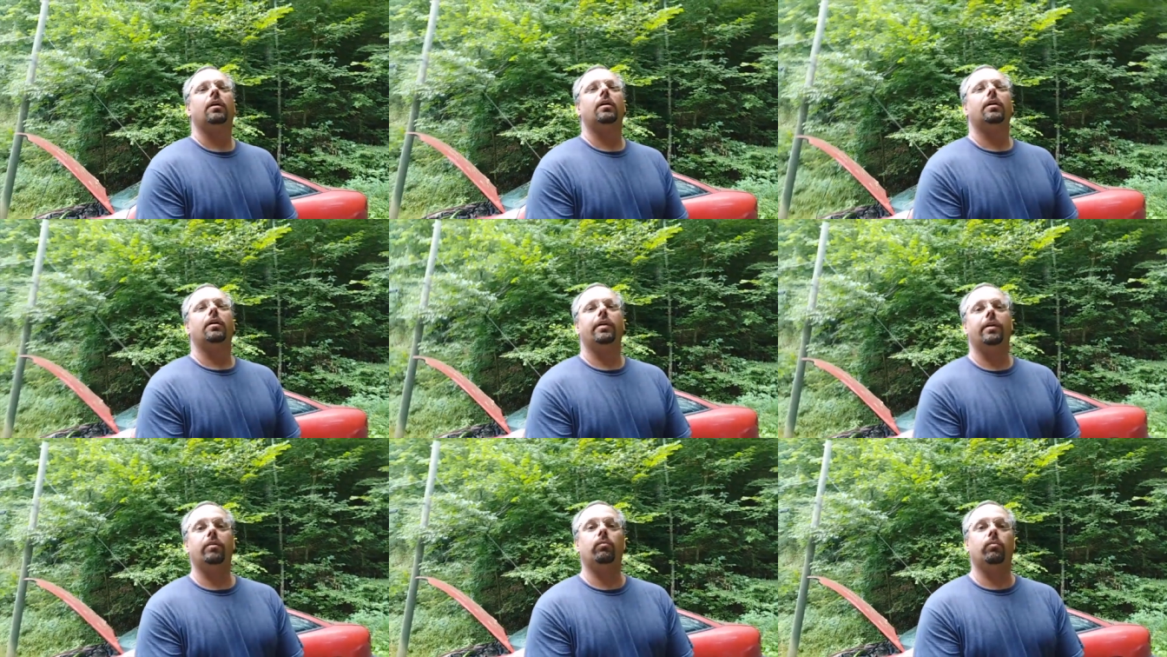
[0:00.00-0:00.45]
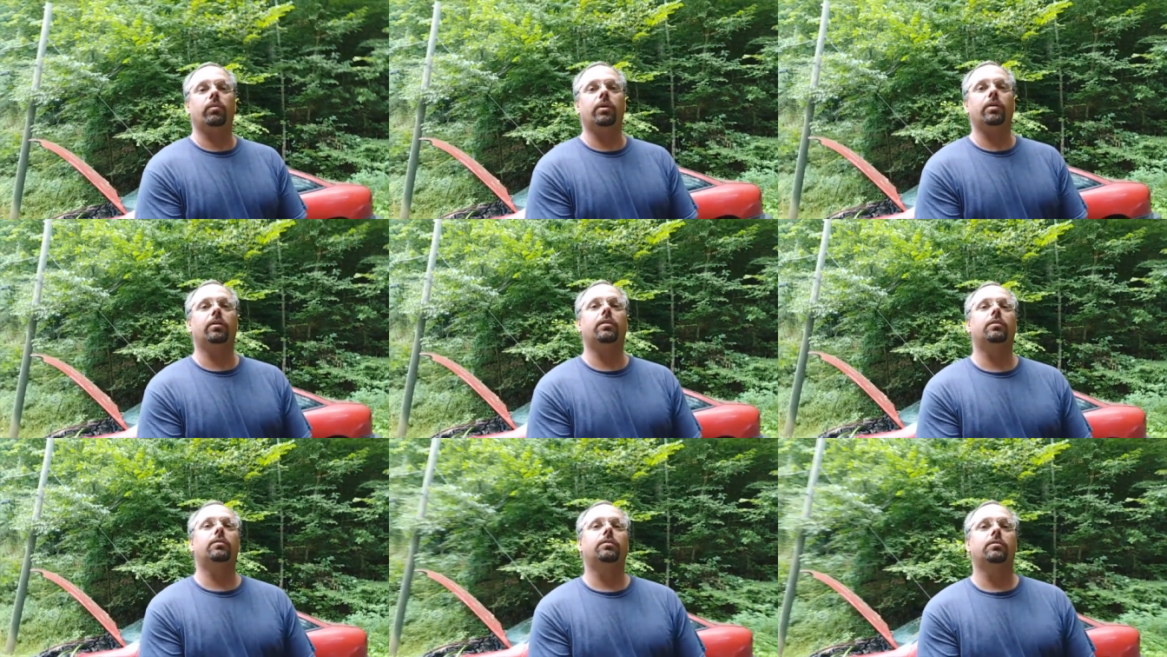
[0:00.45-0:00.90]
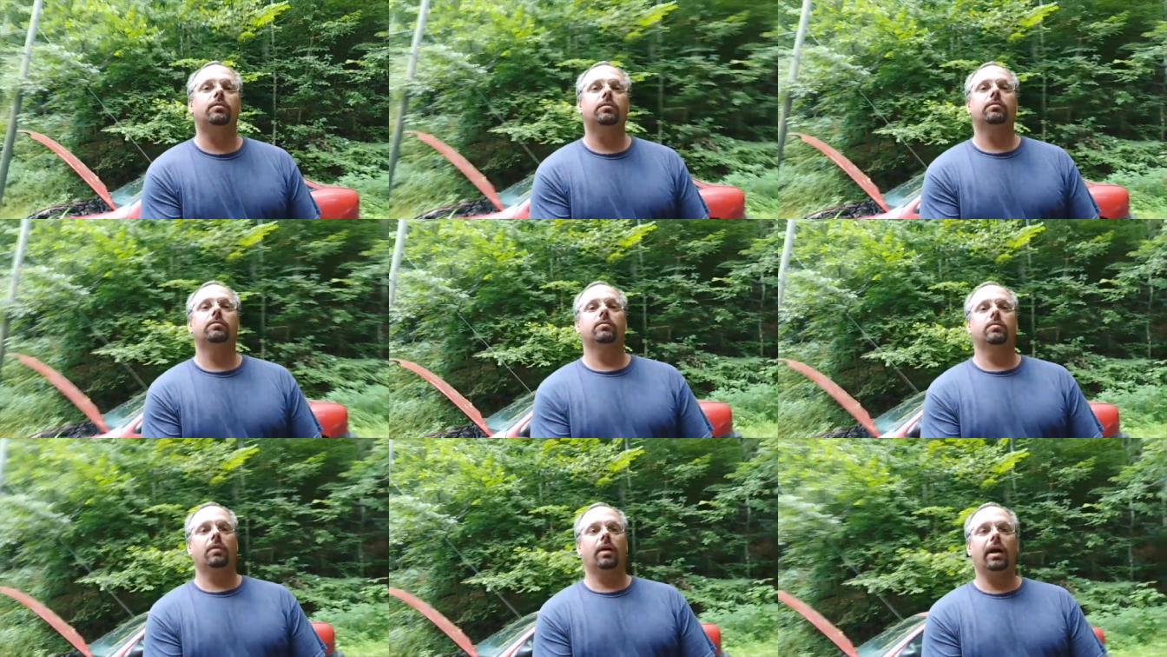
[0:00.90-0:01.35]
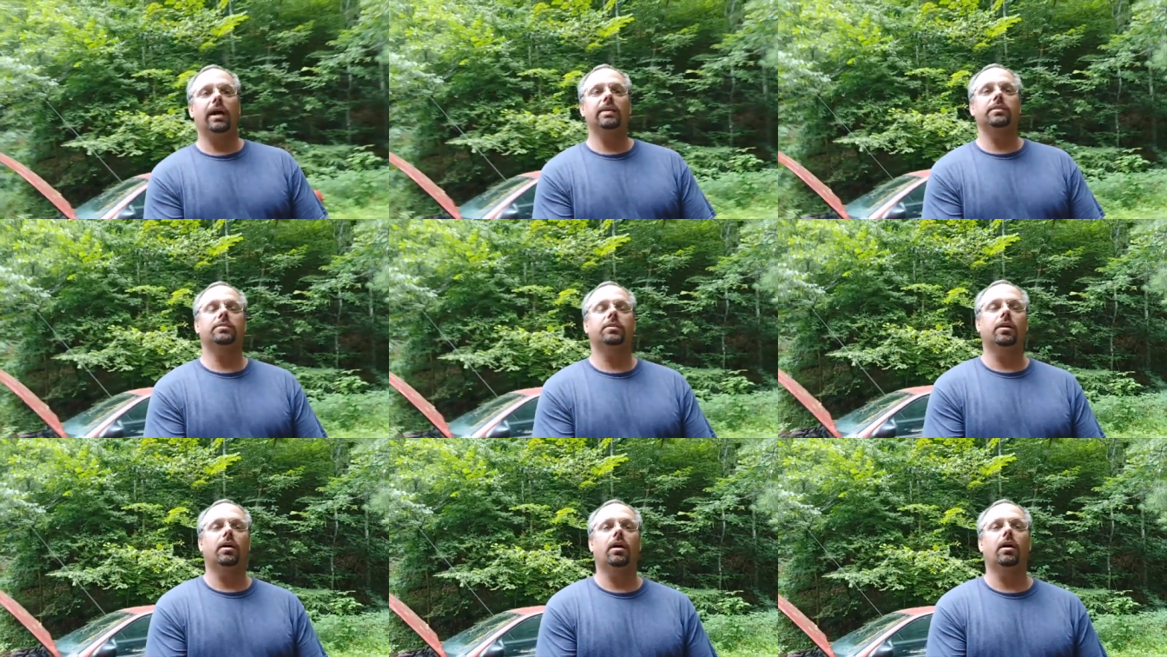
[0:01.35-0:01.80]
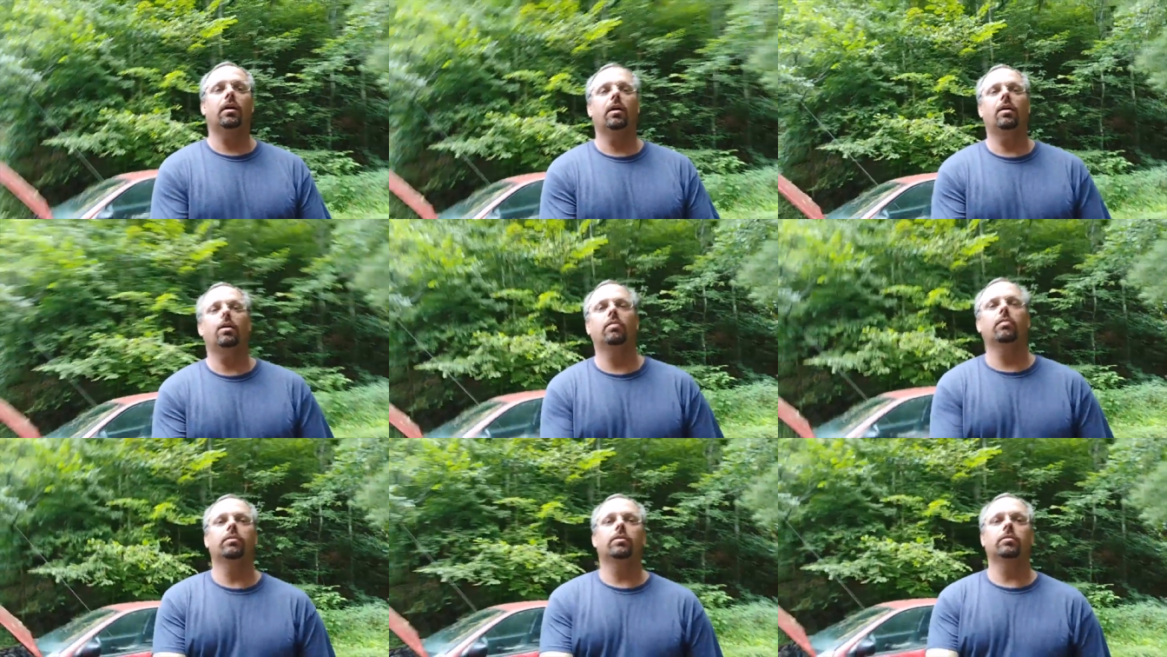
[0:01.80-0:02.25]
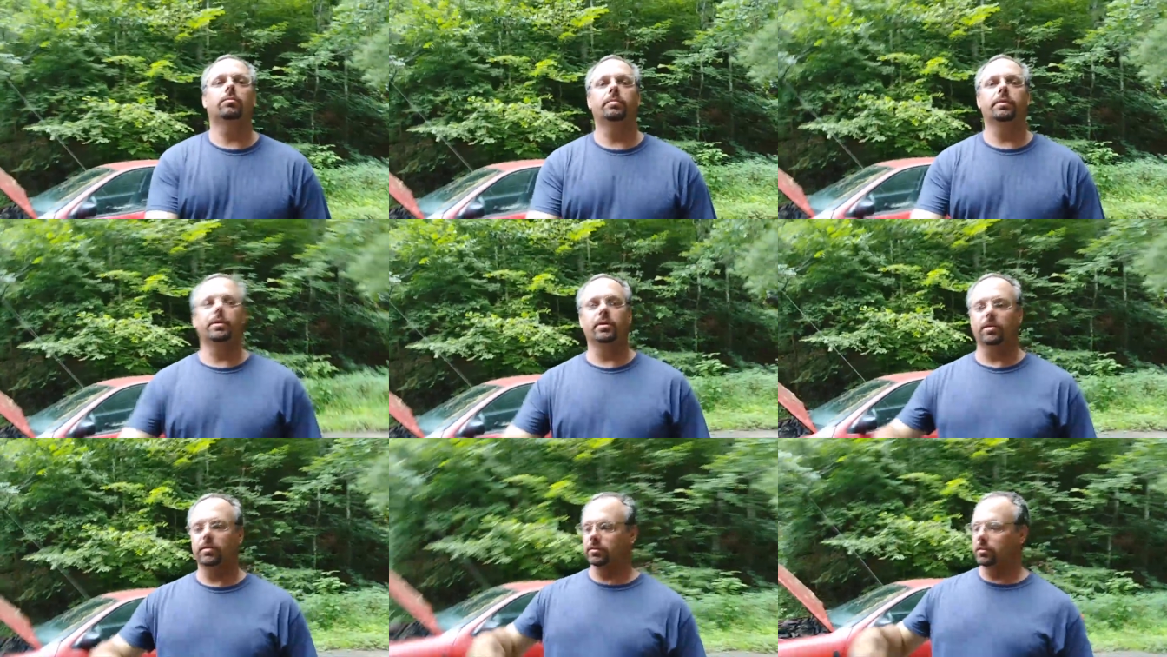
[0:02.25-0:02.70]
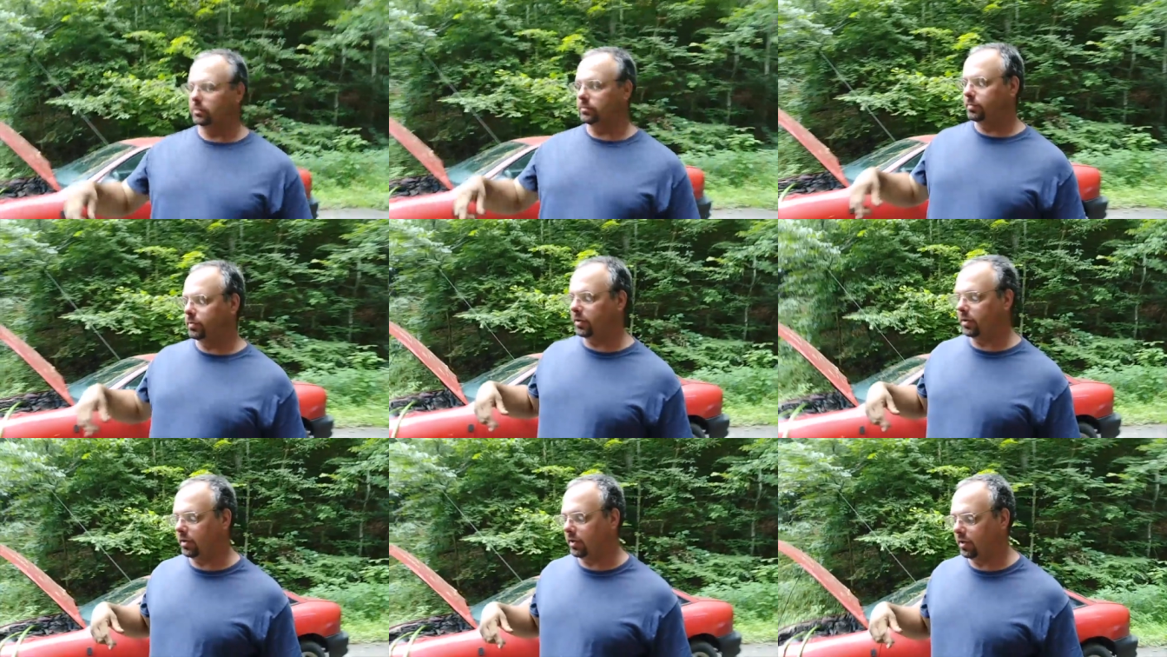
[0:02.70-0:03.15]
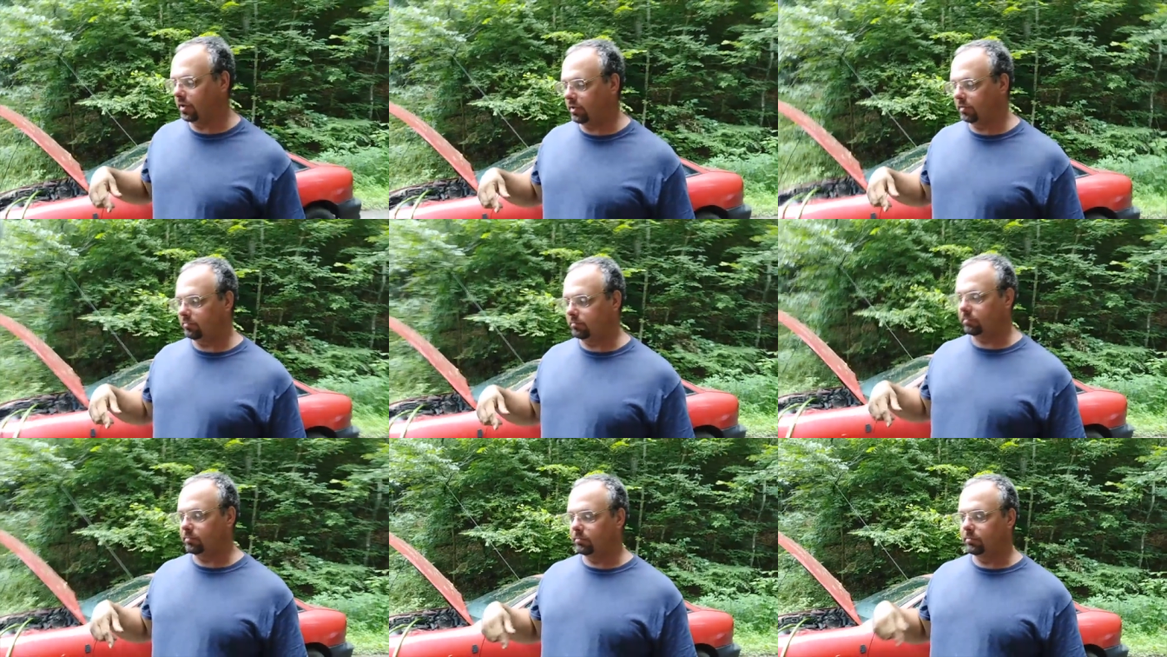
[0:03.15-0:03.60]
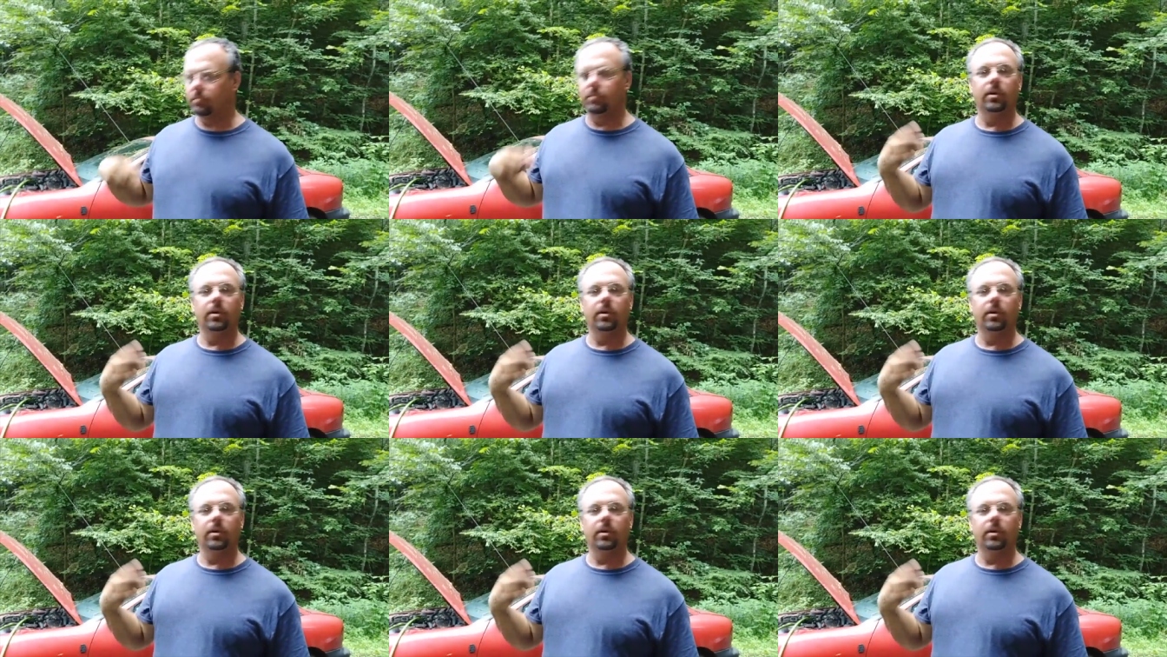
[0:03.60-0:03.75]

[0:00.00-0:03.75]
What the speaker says: it will last a lot longer because it's putting